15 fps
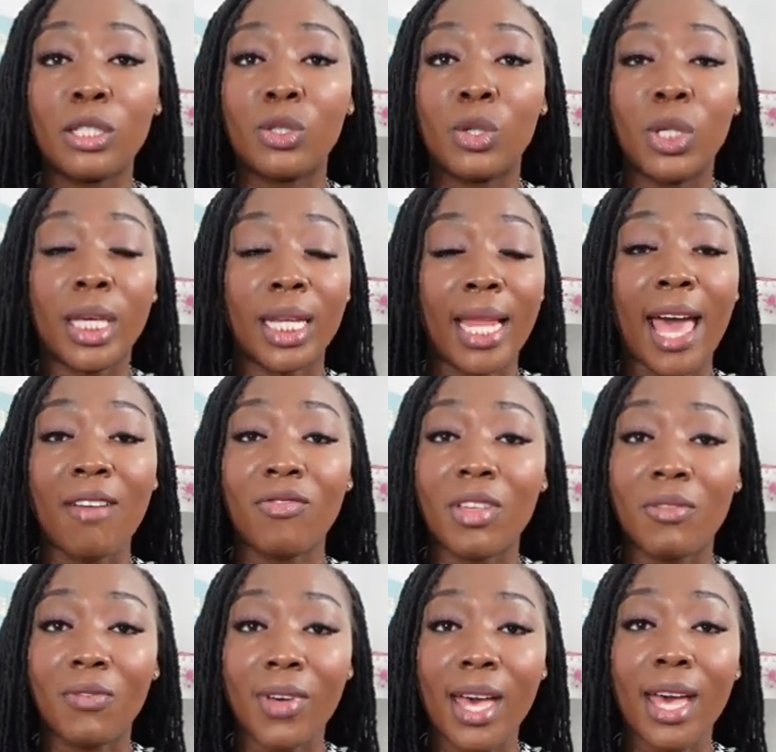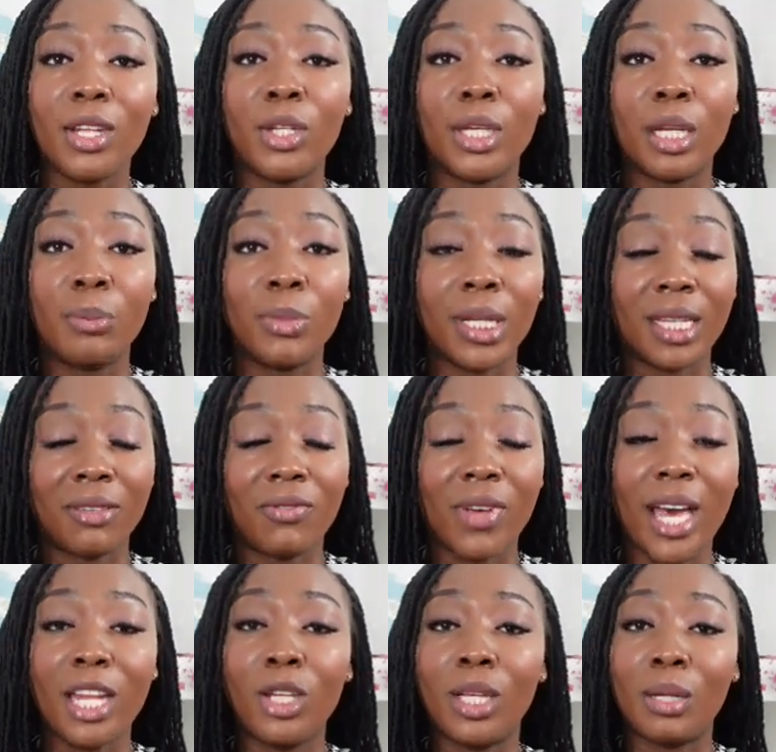So you can have the van, you can book a
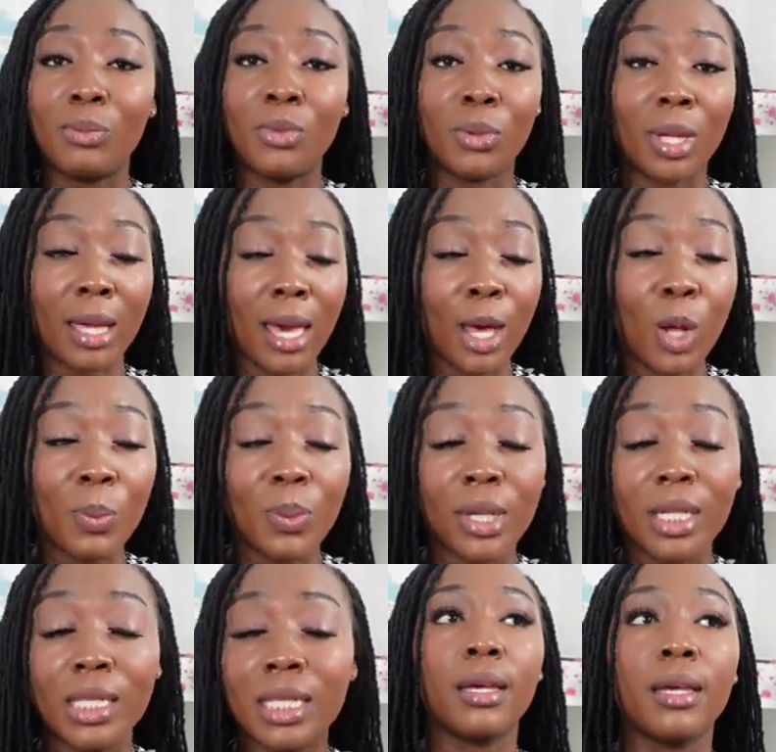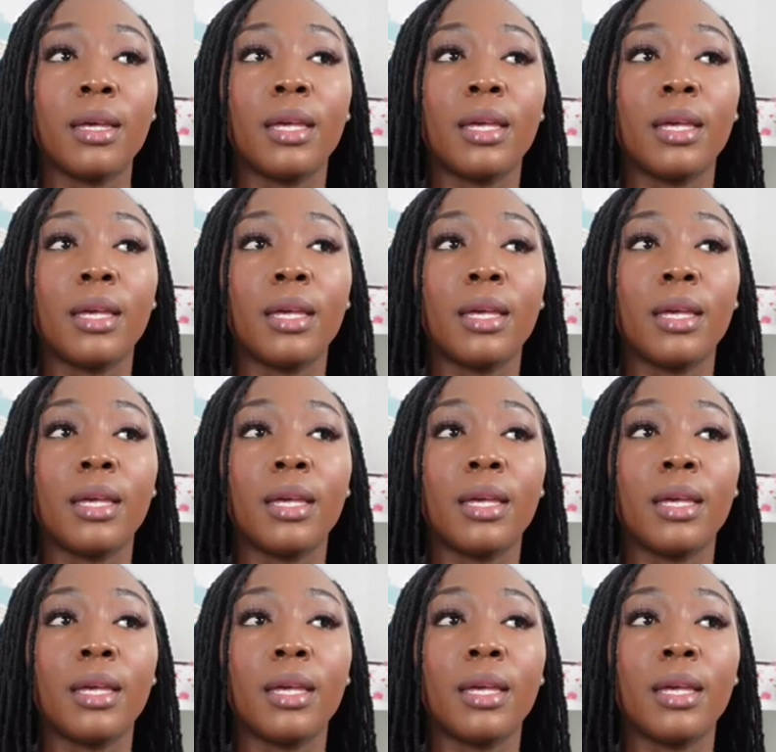van, you can book helpers.